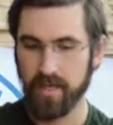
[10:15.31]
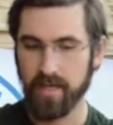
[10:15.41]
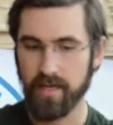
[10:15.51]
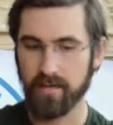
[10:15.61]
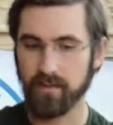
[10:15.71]

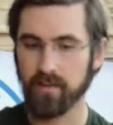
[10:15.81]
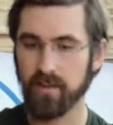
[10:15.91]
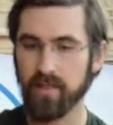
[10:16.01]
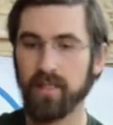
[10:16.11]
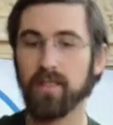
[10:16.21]
And
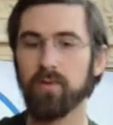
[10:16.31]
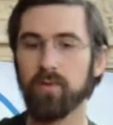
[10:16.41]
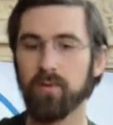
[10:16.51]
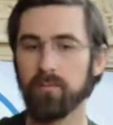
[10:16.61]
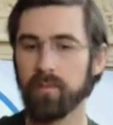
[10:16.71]
he
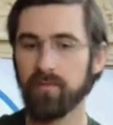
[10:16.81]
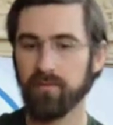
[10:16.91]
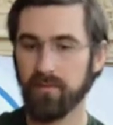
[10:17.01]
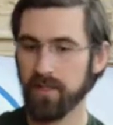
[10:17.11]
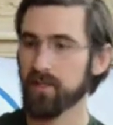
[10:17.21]
will be
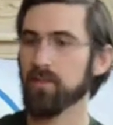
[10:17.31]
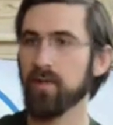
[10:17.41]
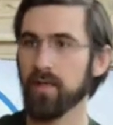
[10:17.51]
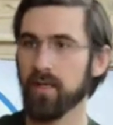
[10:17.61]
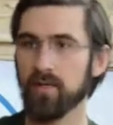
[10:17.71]
finished
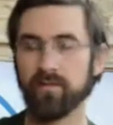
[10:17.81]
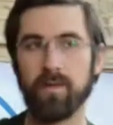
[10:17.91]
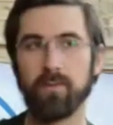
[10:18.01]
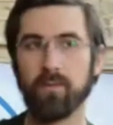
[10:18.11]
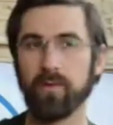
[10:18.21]
working on
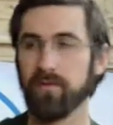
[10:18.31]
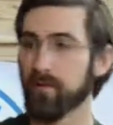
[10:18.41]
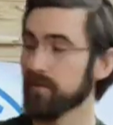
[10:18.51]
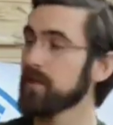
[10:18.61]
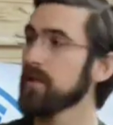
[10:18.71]
February
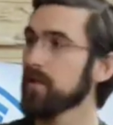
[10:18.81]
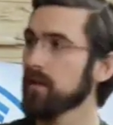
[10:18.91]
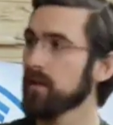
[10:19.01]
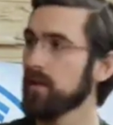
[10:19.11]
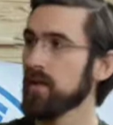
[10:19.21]

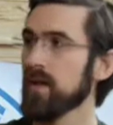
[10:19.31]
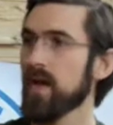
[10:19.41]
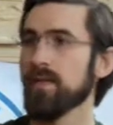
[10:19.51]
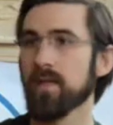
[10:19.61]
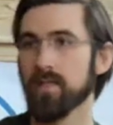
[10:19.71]
15th.
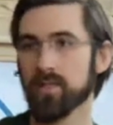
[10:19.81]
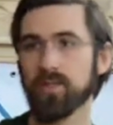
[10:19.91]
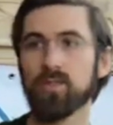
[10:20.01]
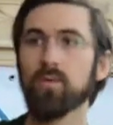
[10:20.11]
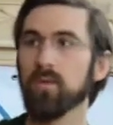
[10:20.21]
And then his
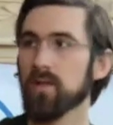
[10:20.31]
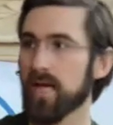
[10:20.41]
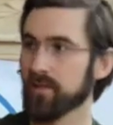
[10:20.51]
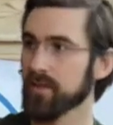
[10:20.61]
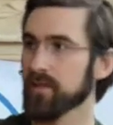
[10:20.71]
school
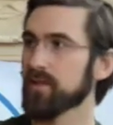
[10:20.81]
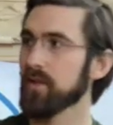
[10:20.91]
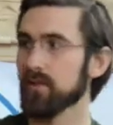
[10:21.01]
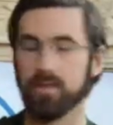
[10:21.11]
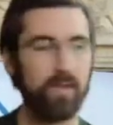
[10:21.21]
actually
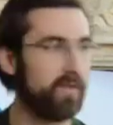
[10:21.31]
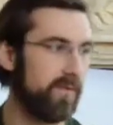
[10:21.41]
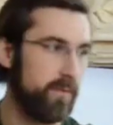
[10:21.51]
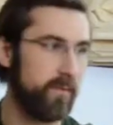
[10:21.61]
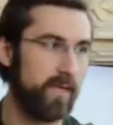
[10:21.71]
starts on
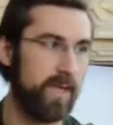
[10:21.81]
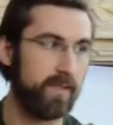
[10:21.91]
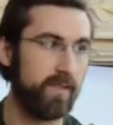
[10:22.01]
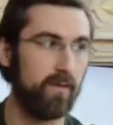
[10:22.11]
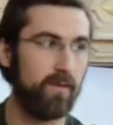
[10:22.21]
February
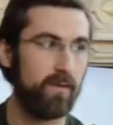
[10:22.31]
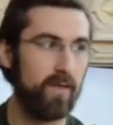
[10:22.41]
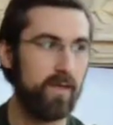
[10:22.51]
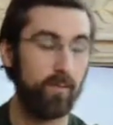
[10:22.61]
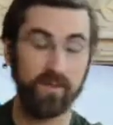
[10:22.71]
18th,
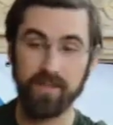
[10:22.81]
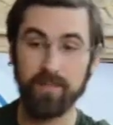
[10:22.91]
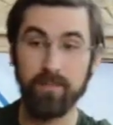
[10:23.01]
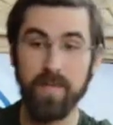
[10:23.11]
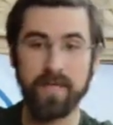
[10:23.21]
which is
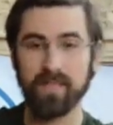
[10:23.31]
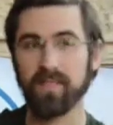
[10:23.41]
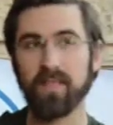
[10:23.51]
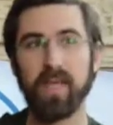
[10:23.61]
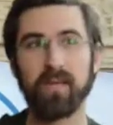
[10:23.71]

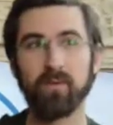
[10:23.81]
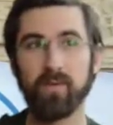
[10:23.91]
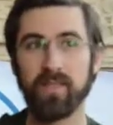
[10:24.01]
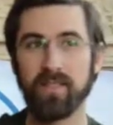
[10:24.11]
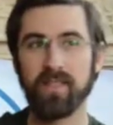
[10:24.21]
amazing. And
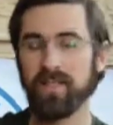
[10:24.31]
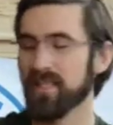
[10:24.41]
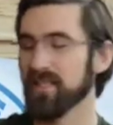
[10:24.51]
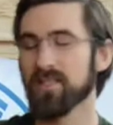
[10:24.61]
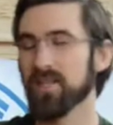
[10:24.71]

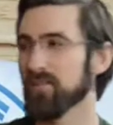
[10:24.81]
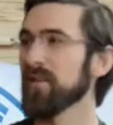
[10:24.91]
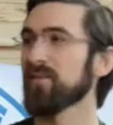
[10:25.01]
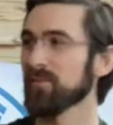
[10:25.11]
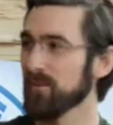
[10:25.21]
he's done a bit
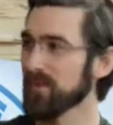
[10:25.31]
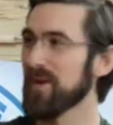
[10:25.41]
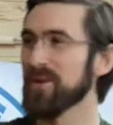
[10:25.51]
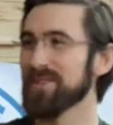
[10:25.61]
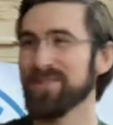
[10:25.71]
of a roller
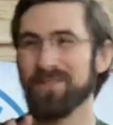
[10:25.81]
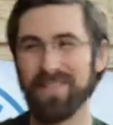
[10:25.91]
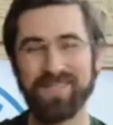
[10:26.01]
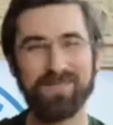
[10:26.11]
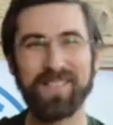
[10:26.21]
coaster with
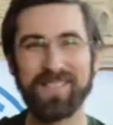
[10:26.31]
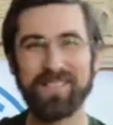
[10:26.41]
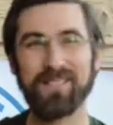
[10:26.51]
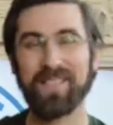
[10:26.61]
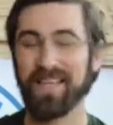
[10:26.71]
us because
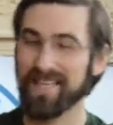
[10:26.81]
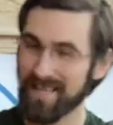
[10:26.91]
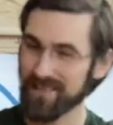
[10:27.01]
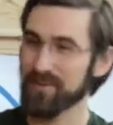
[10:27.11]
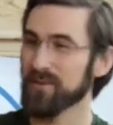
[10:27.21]
he was like, I
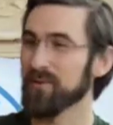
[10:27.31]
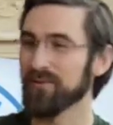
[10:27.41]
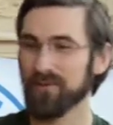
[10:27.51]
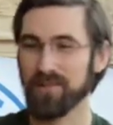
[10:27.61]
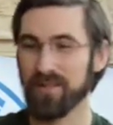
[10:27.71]
can't do school
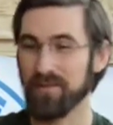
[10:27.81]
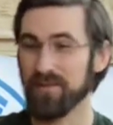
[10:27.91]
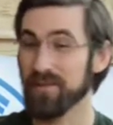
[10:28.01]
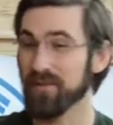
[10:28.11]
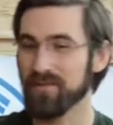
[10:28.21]
for another
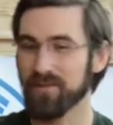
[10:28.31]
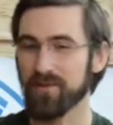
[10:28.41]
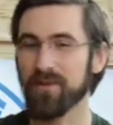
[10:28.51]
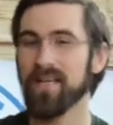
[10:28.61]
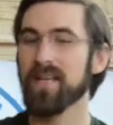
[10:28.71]
year or
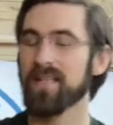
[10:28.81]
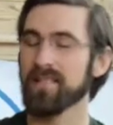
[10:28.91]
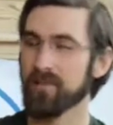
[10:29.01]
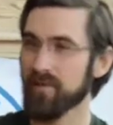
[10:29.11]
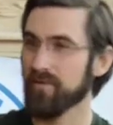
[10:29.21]
two
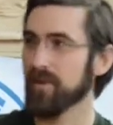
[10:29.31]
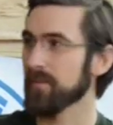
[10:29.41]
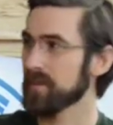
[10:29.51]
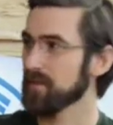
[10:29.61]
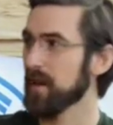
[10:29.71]
until my
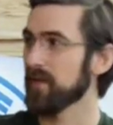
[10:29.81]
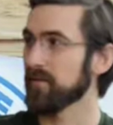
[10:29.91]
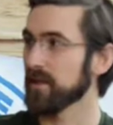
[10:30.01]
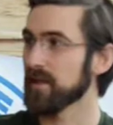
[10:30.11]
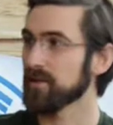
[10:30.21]
family is back
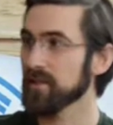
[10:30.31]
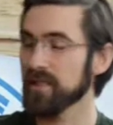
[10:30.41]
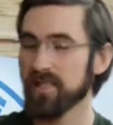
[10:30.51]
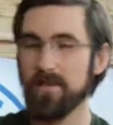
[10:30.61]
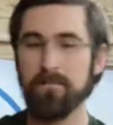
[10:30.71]
financially.